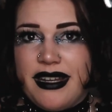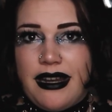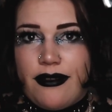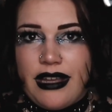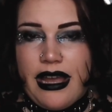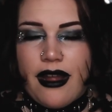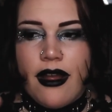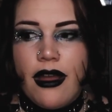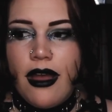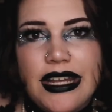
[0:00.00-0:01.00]
in, I don't care.
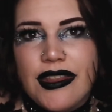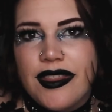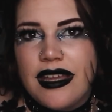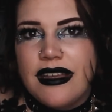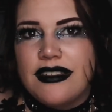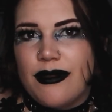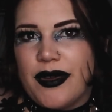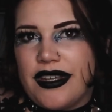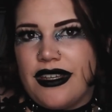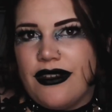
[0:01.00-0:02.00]
Another thing is
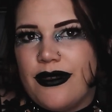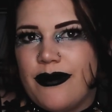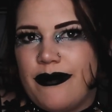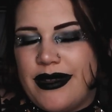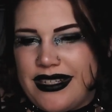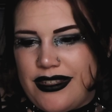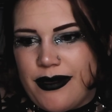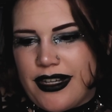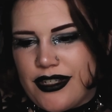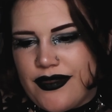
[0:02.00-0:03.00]
super cute, but it's
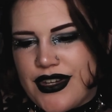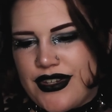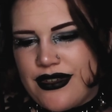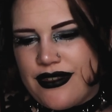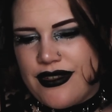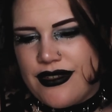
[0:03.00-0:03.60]
super controversial.